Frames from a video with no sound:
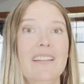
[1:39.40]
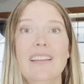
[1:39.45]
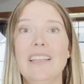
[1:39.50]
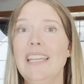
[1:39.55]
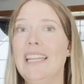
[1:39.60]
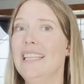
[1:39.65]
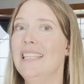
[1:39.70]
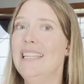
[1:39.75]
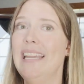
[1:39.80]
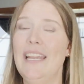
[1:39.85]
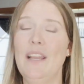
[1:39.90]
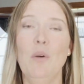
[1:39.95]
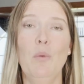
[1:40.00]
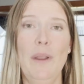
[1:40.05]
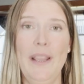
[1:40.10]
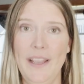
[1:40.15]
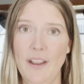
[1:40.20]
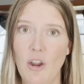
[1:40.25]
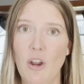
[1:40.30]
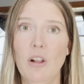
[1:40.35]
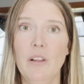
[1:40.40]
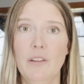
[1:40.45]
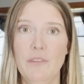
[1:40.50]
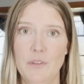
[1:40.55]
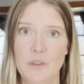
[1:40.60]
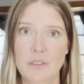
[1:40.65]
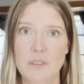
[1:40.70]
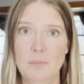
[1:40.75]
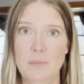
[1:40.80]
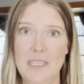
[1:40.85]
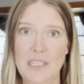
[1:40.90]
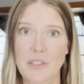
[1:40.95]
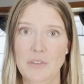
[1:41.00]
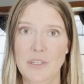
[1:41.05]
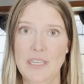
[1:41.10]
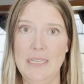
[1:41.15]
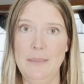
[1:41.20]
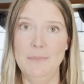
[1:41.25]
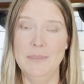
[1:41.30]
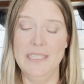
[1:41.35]
can take away all of those big
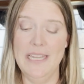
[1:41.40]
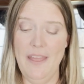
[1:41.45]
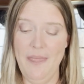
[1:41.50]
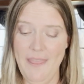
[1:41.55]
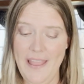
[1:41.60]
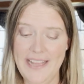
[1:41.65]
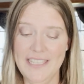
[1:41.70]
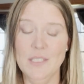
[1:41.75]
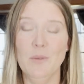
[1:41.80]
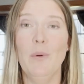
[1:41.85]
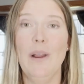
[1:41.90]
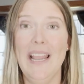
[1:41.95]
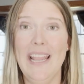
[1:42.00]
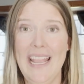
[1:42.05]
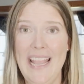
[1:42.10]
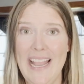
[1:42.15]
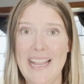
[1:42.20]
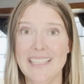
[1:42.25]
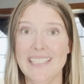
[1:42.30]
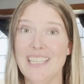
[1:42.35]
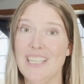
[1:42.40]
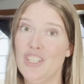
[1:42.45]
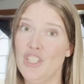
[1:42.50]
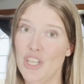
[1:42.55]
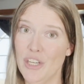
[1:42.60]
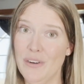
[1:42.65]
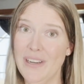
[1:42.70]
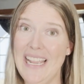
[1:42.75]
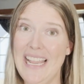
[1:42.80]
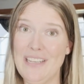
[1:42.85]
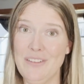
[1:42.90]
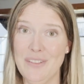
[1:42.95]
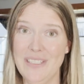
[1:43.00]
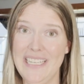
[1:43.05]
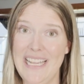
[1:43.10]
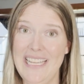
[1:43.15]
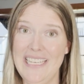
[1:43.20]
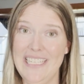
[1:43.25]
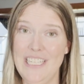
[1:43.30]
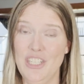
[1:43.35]
dreams. And that's why, as a geriatric
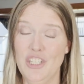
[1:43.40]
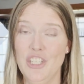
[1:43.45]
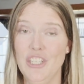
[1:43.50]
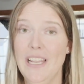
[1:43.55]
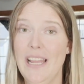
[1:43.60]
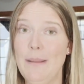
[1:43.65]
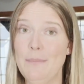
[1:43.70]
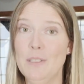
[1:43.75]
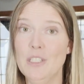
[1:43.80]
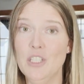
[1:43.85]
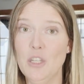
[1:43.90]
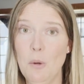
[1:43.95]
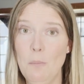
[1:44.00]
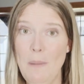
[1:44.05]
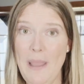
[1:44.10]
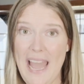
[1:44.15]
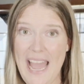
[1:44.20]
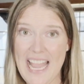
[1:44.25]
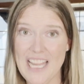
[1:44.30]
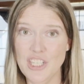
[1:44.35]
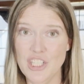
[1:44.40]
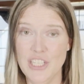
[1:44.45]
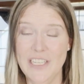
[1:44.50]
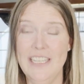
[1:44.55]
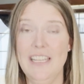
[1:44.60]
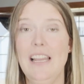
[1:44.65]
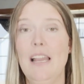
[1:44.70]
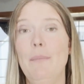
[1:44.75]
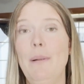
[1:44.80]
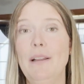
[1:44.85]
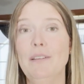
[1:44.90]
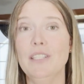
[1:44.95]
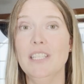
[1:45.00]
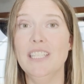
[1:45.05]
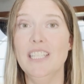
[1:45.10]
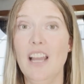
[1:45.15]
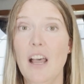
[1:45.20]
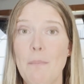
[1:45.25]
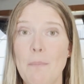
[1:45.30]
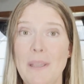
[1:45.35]
dietitian, I'm so passionate about
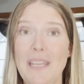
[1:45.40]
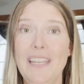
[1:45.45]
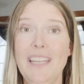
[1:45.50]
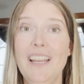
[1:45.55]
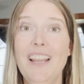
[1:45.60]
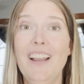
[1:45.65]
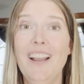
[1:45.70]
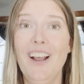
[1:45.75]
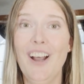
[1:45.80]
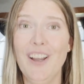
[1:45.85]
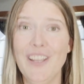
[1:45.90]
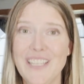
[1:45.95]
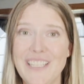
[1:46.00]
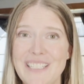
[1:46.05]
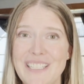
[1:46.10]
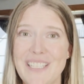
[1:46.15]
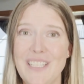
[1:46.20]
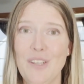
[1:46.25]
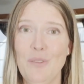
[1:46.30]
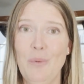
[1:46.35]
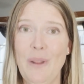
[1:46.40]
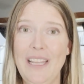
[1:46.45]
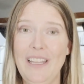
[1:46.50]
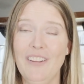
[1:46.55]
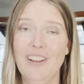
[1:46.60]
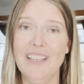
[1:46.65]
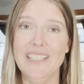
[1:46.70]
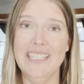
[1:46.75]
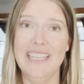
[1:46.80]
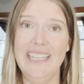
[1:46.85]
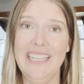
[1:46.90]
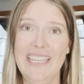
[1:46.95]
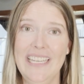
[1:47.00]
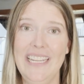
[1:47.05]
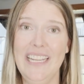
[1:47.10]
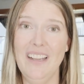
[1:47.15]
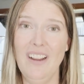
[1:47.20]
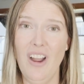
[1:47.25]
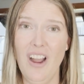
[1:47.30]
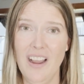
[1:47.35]
stopping unintended weight loss at
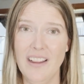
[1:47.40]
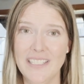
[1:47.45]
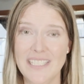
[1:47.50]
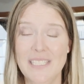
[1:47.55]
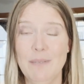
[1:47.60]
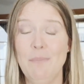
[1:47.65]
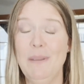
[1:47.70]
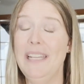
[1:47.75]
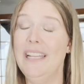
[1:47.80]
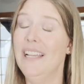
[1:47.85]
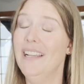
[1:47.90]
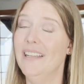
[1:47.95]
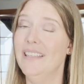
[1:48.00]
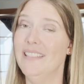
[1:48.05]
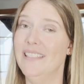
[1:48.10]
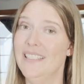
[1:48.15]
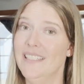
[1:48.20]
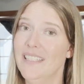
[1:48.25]
any cost, because